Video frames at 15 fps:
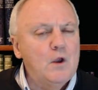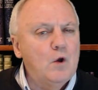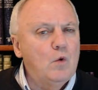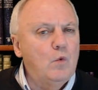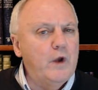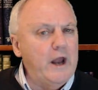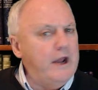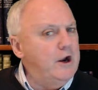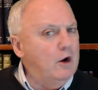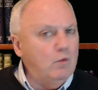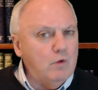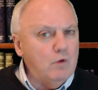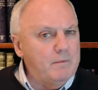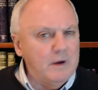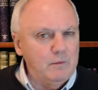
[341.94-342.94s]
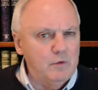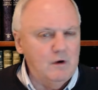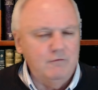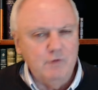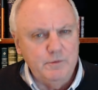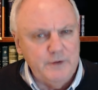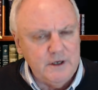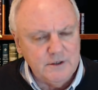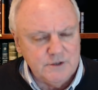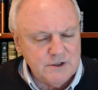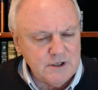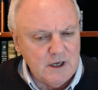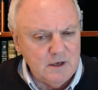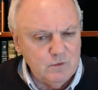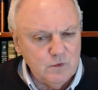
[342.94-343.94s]
What I don't remember ever being
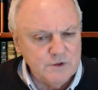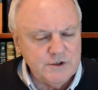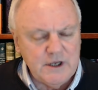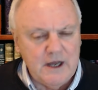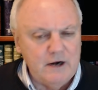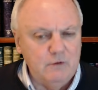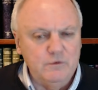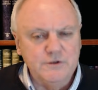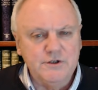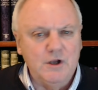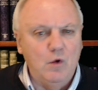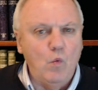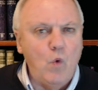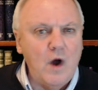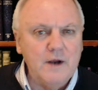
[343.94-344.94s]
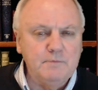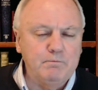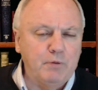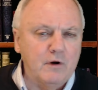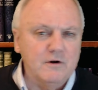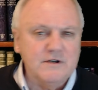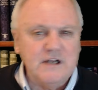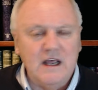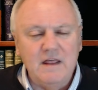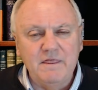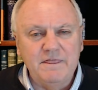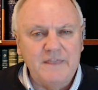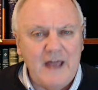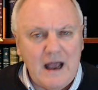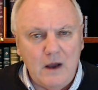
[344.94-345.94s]
said was that it was a 1 per
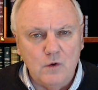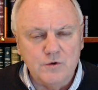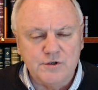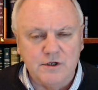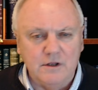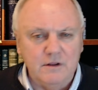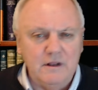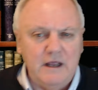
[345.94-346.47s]
10,000,